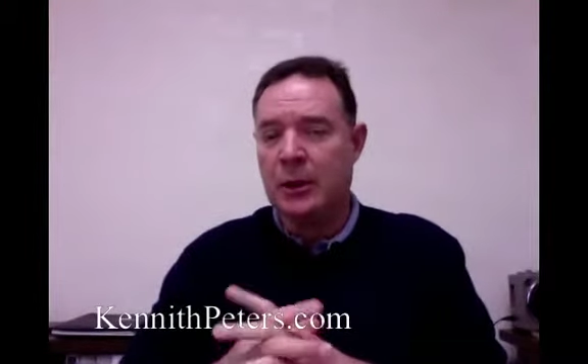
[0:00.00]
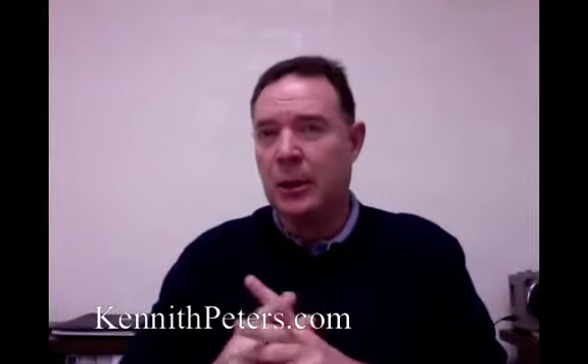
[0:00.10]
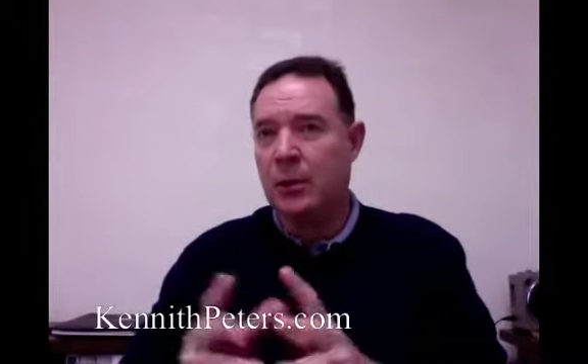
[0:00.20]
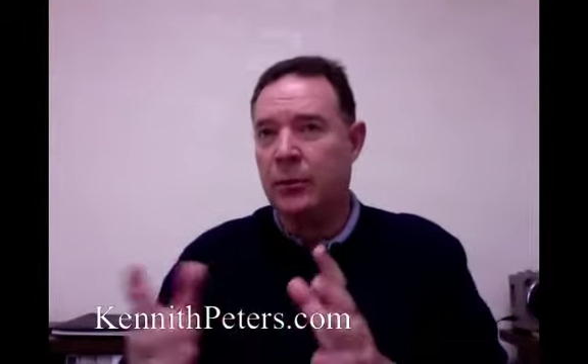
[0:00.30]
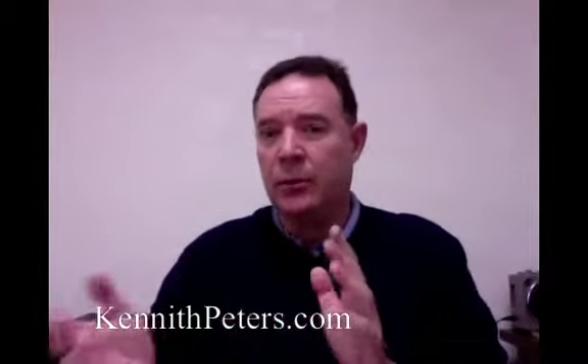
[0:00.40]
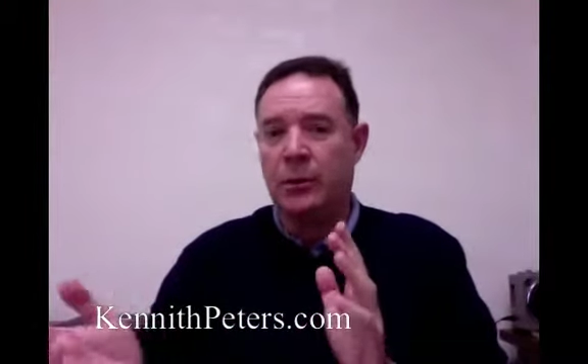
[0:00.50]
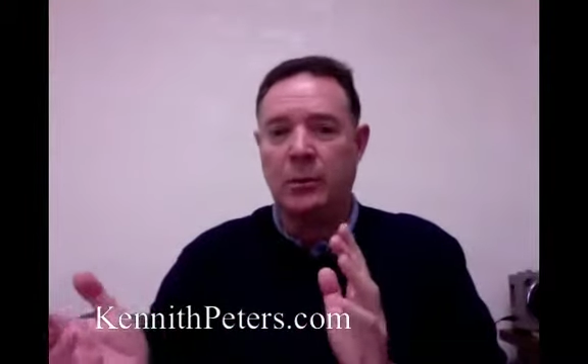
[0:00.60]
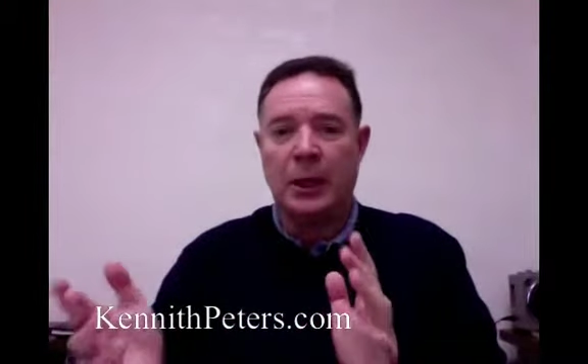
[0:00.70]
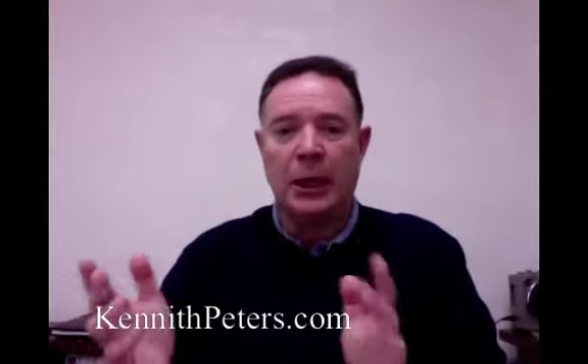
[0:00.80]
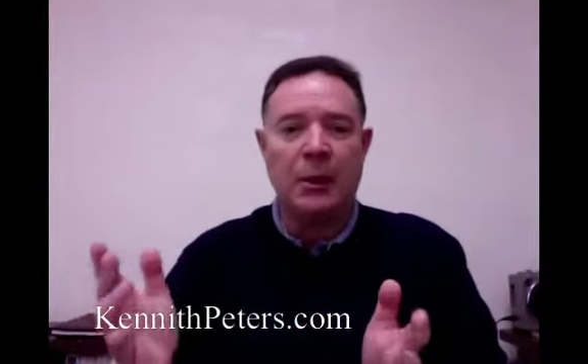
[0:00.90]
I think over
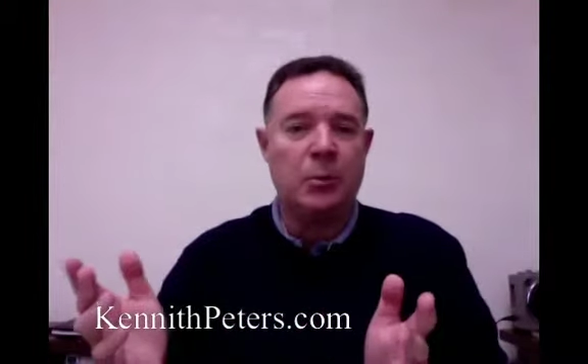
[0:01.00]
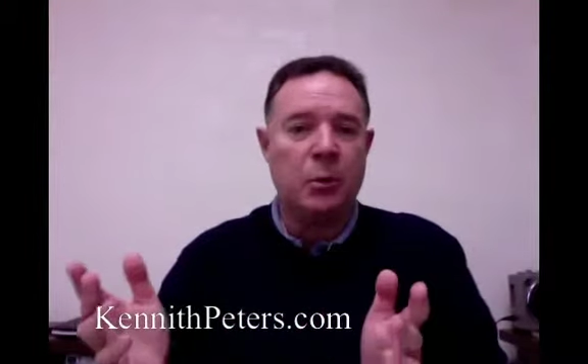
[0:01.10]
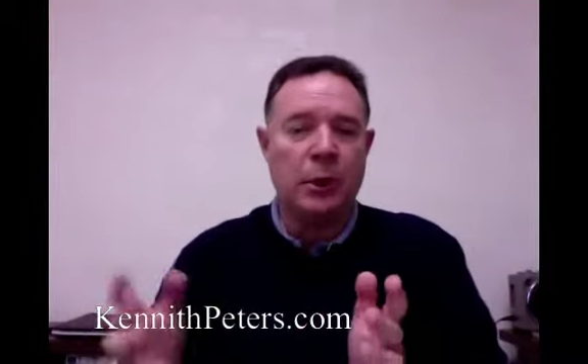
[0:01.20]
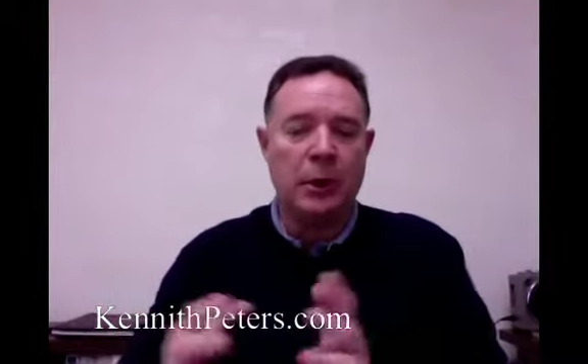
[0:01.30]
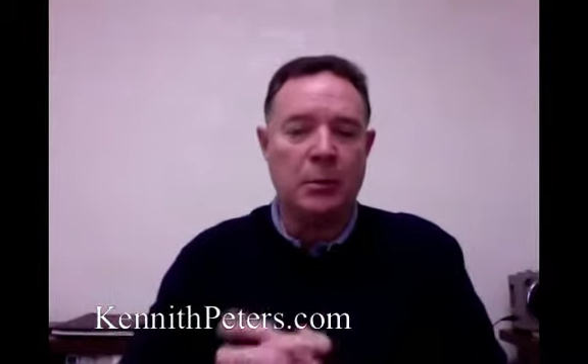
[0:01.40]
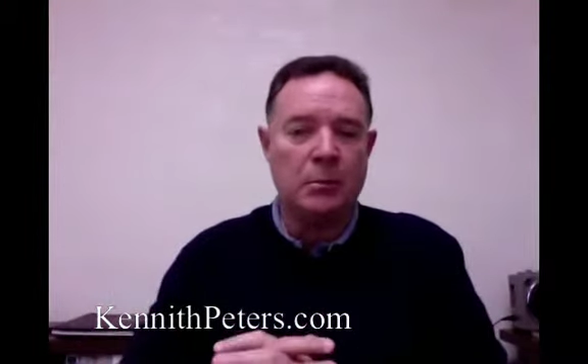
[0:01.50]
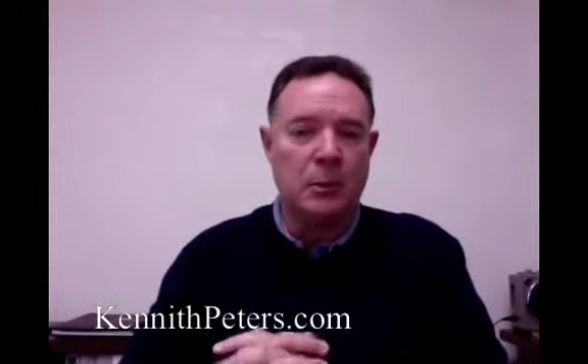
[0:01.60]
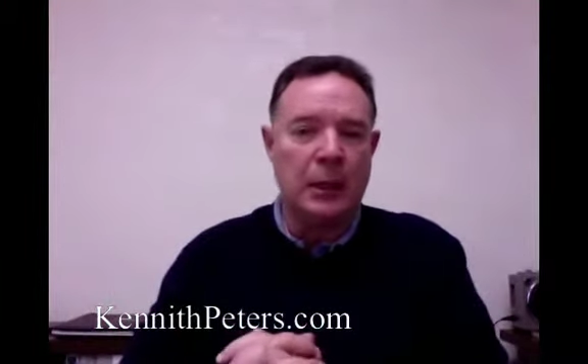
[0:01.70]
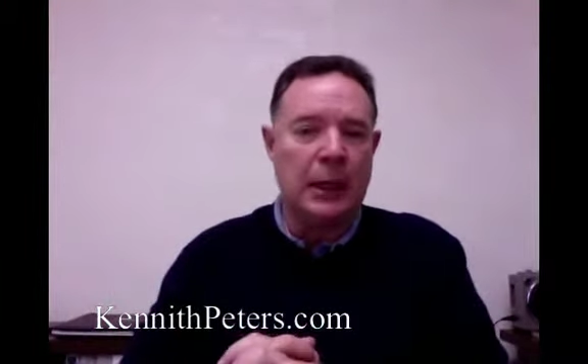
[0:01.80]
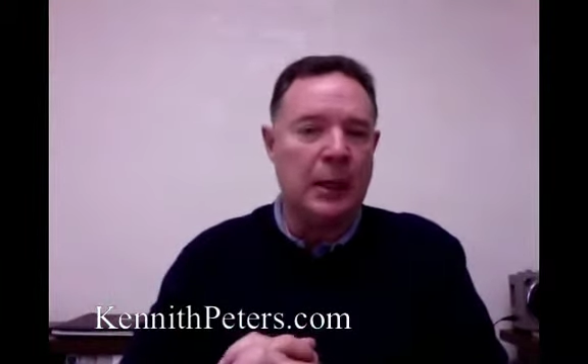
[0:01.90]

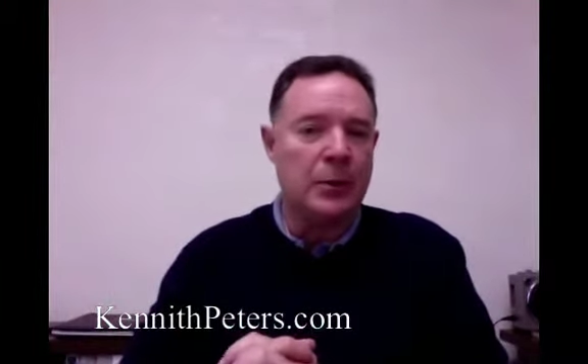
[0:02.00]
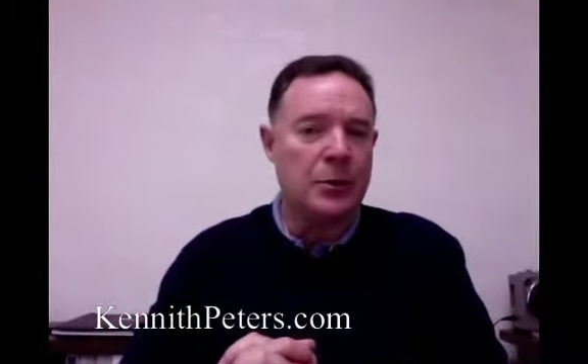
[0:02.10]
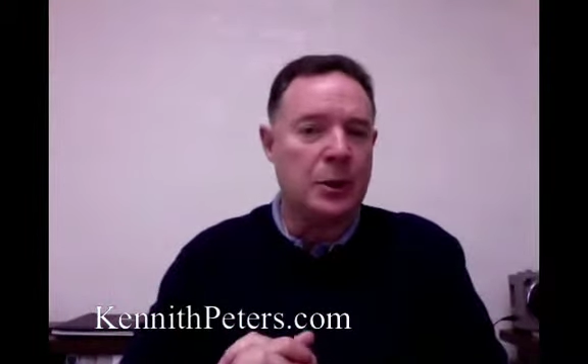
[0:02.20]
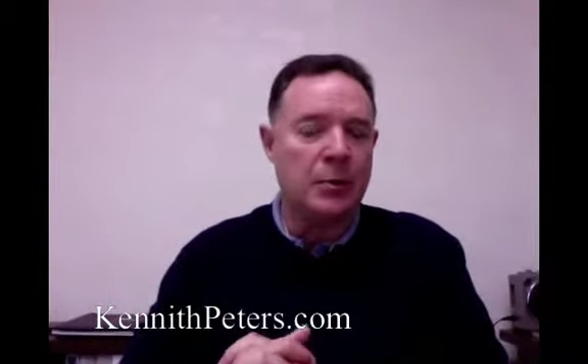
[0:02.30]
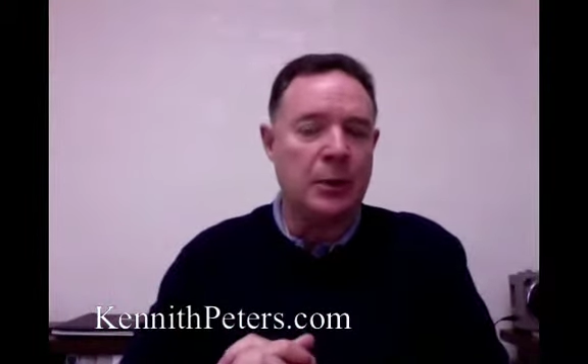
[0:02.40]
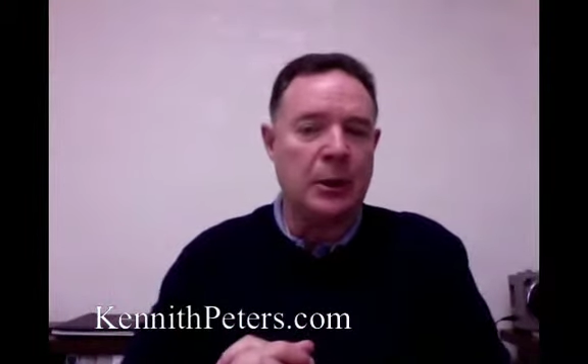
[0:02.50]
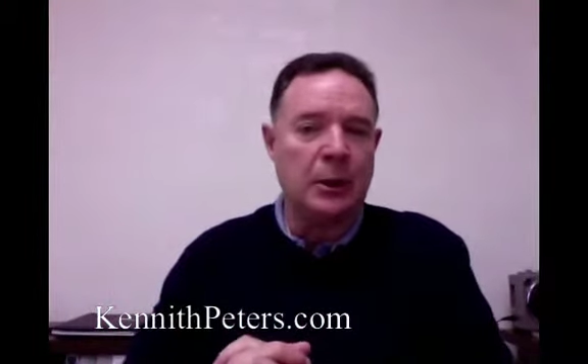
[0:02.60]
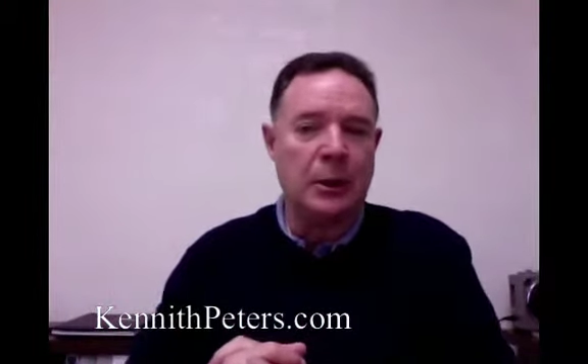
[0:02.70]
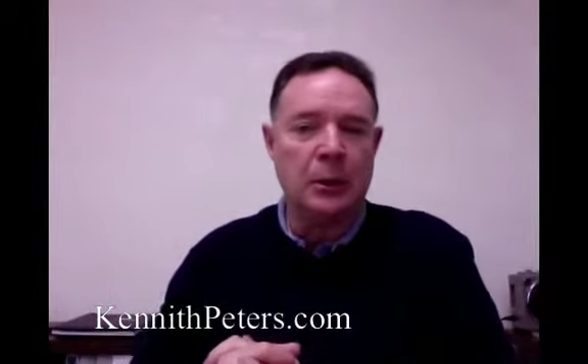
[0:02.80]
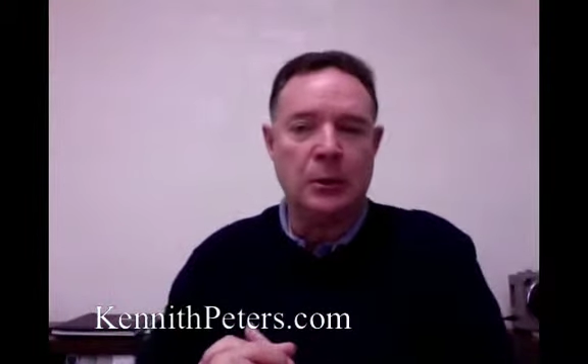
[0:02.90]
8.8 or something
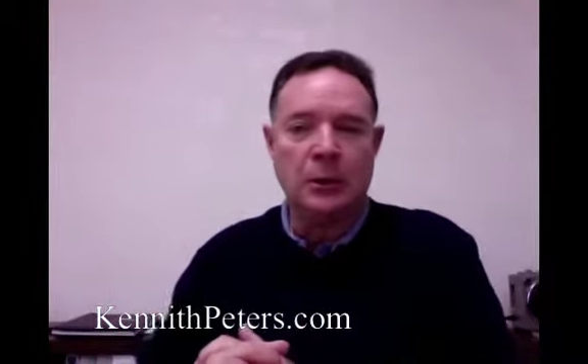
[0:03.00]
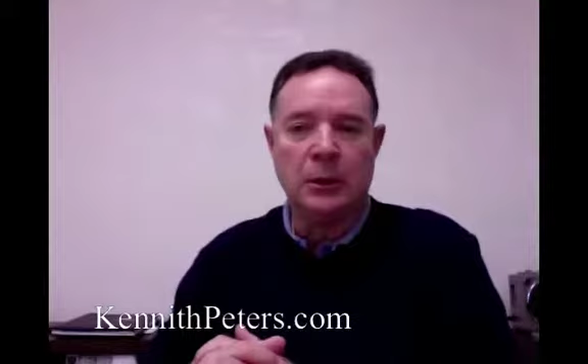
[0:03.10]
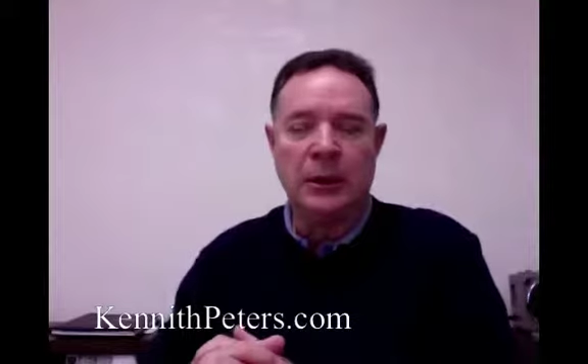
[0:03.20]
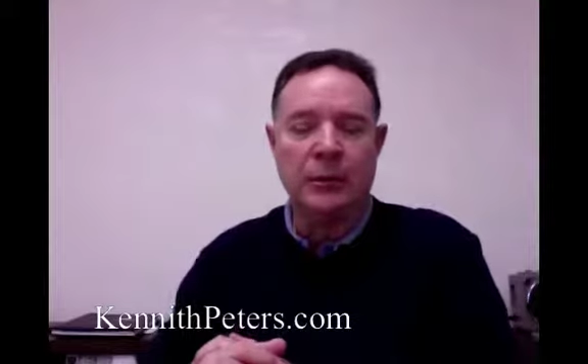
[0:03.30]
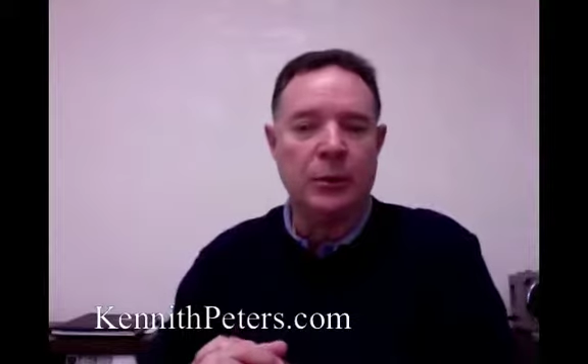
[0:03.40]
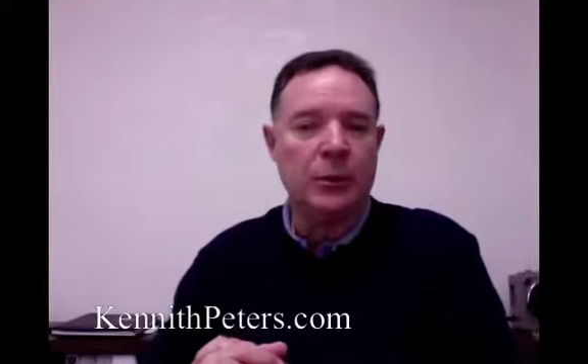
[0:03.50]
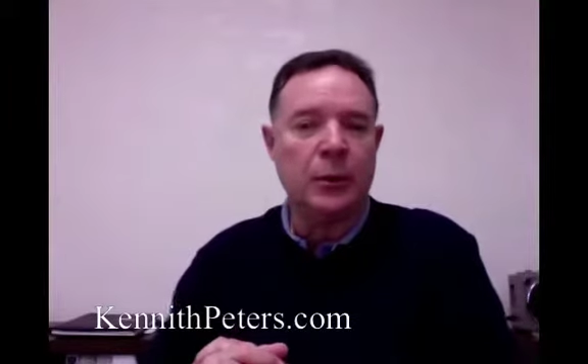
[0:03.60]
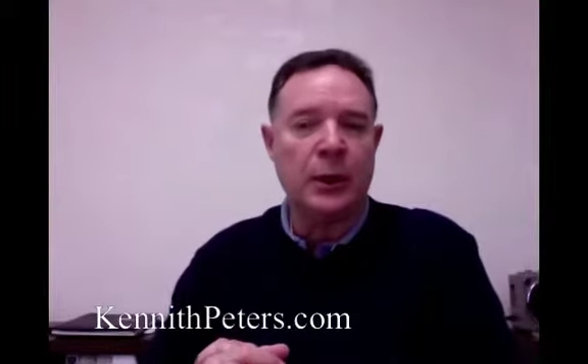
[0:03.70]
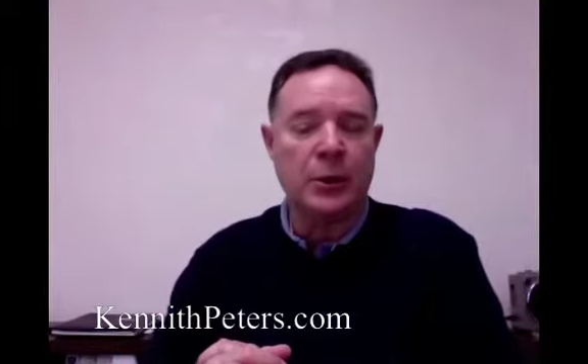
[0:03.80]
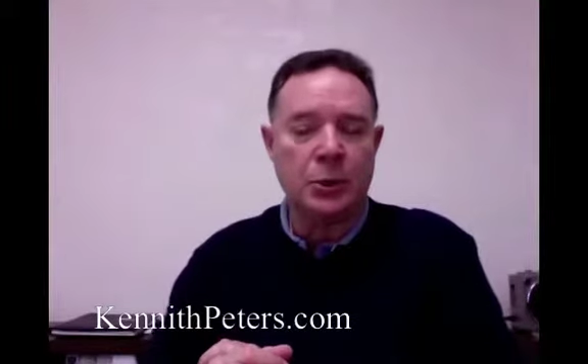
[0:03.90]
level
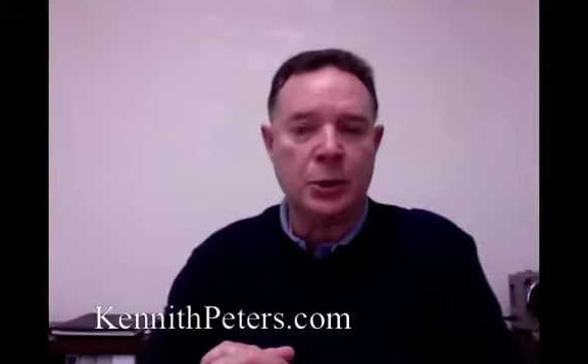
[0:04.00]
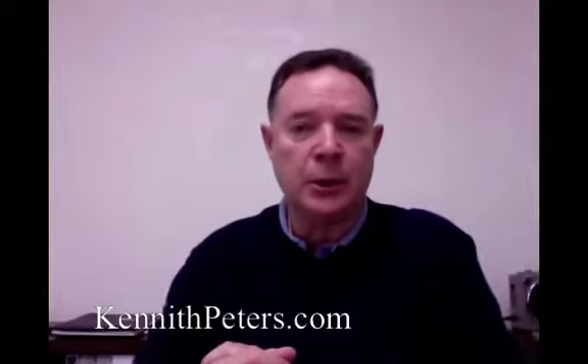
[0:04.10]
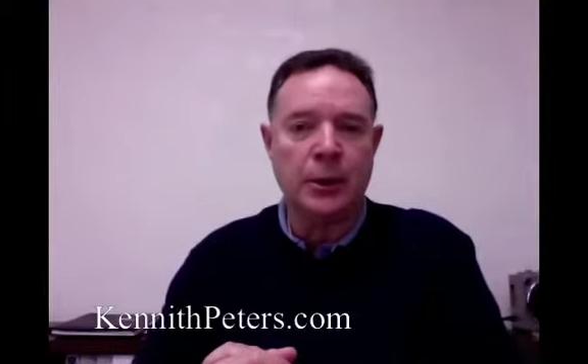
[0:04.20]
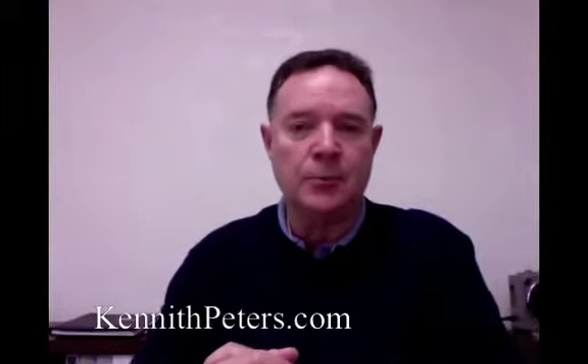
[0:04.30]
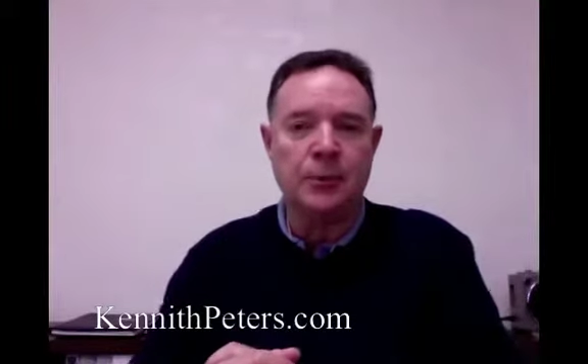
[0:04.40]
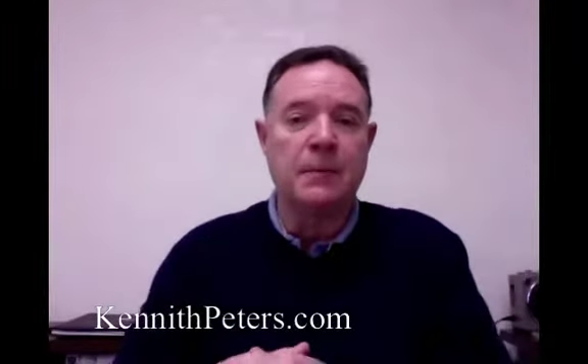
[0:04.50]
earthquake in Chile.